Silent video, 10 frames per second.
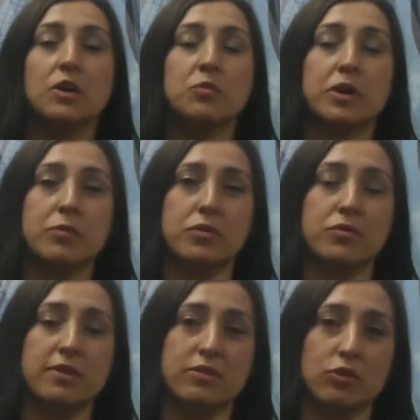Primary
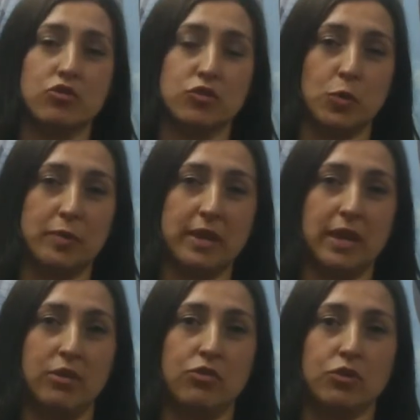research is
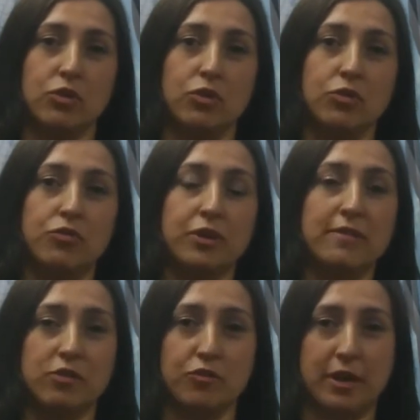obtained through
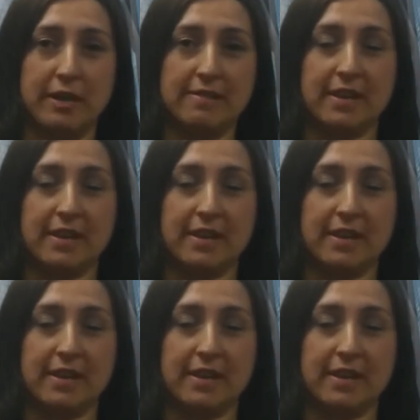face-to-face